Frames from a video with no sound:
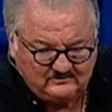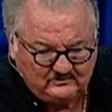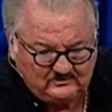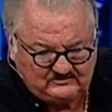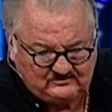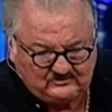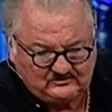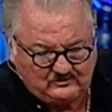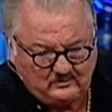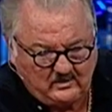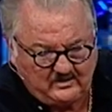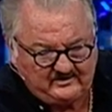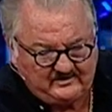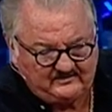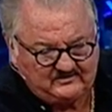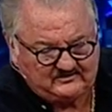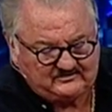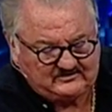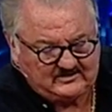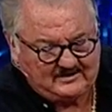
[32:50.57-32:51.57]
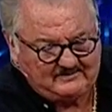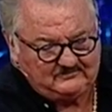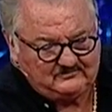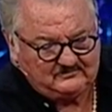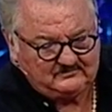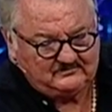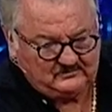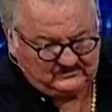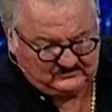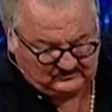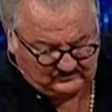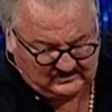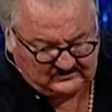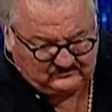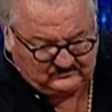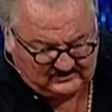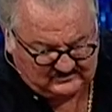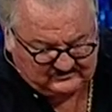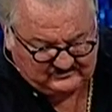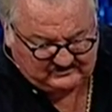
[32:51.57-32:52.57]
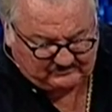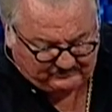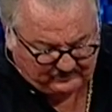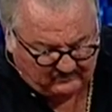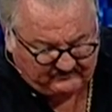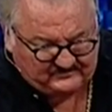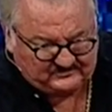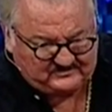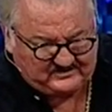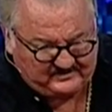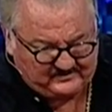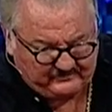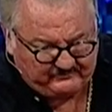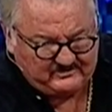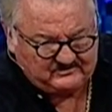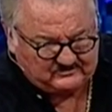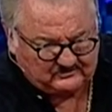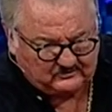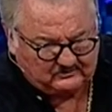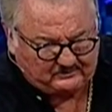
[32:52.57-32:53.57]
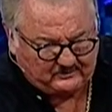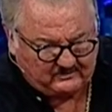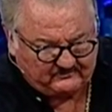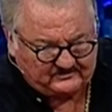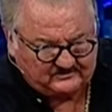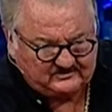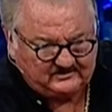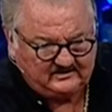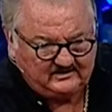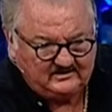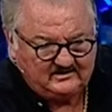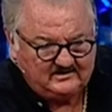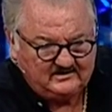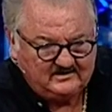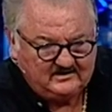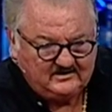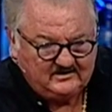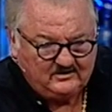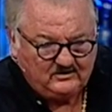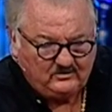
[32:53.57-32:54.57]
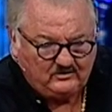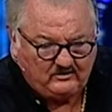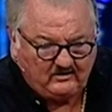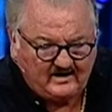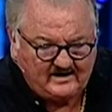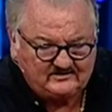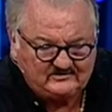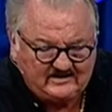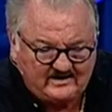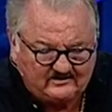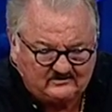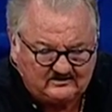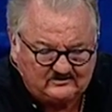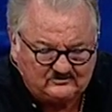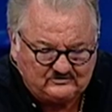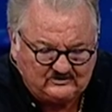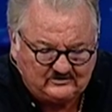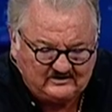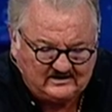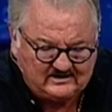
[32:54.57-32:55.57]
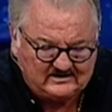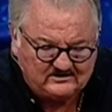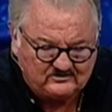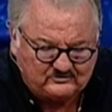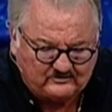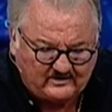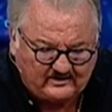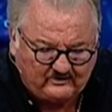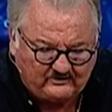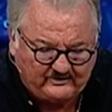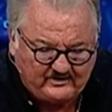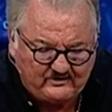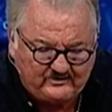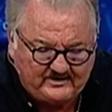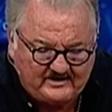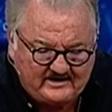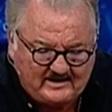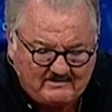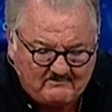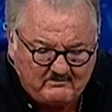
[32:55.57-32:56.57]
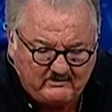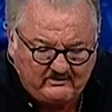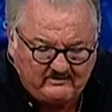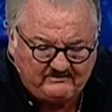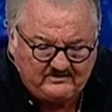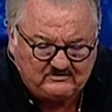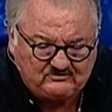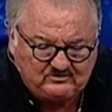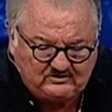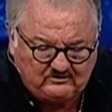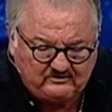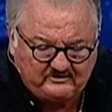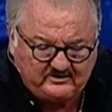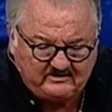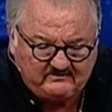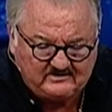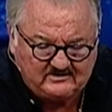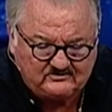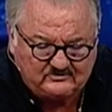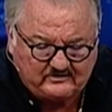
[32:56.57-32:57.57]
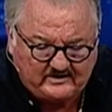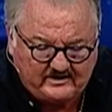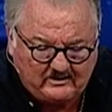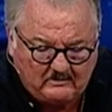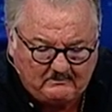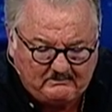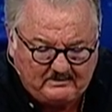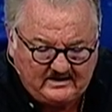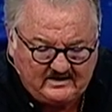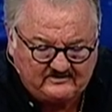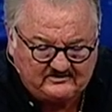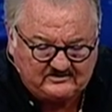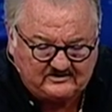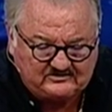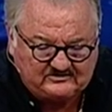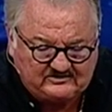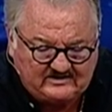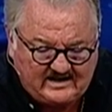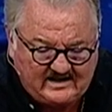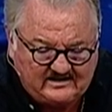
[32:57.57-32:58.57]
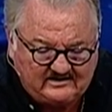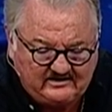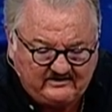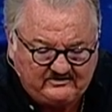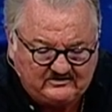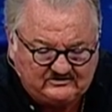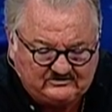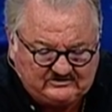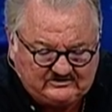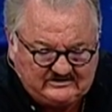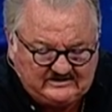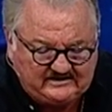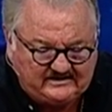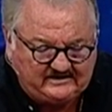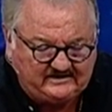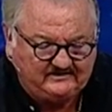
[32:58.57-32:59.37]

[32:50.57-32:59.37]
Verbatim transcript: which is quoting the same, is, is the prophecy, the original prophecy, cries out concerning Israel, though the number of the children of Israel be as the sand of the sea.